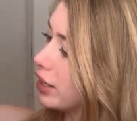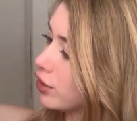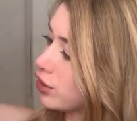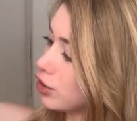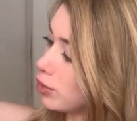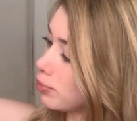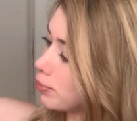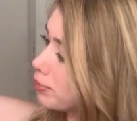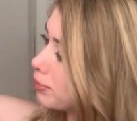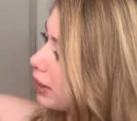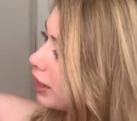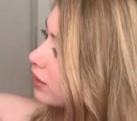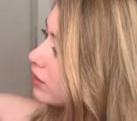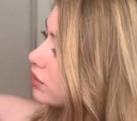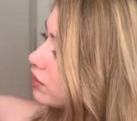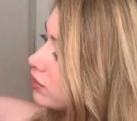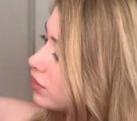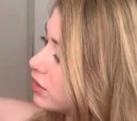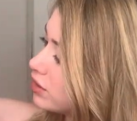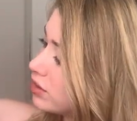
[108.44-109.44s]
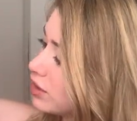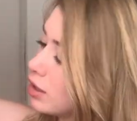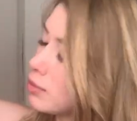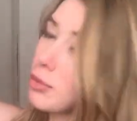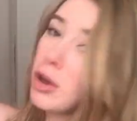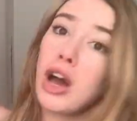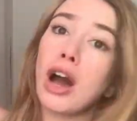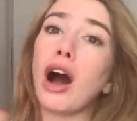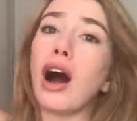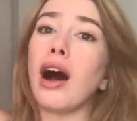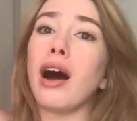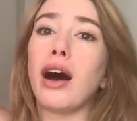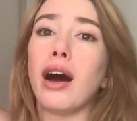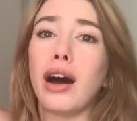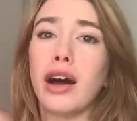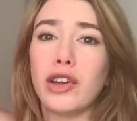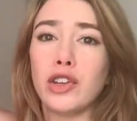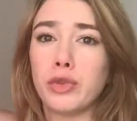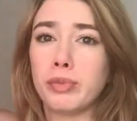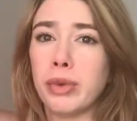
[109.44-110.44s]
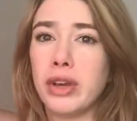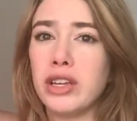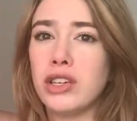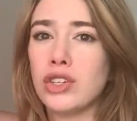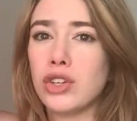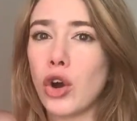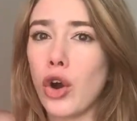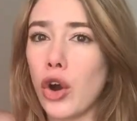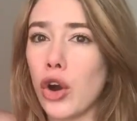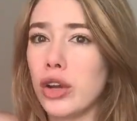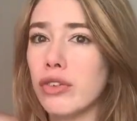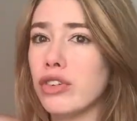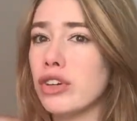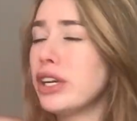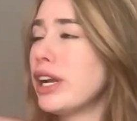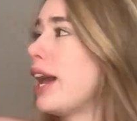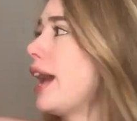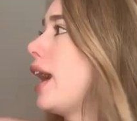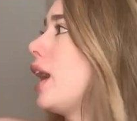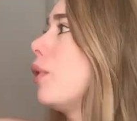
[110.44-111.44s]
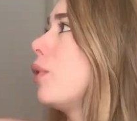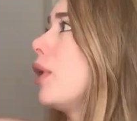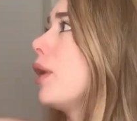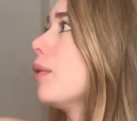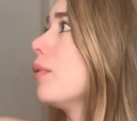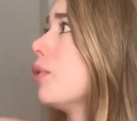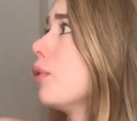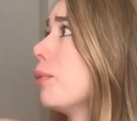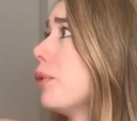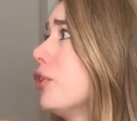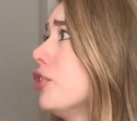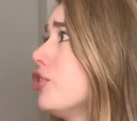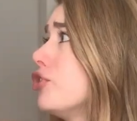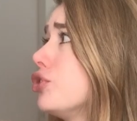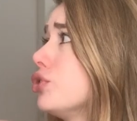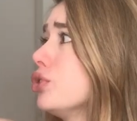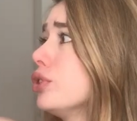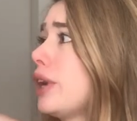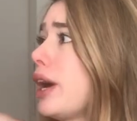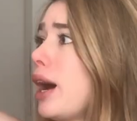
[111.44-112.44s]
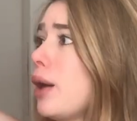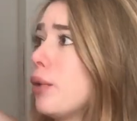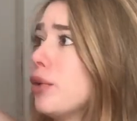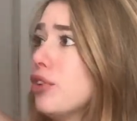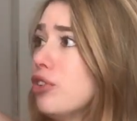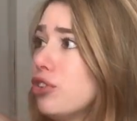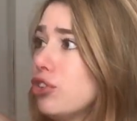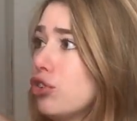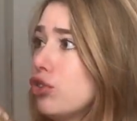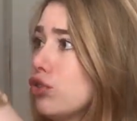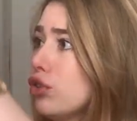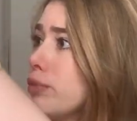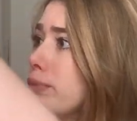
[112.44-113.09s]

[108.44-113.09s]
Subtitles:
here at the base of the zip. I spent over an hour, almost 2 hours, just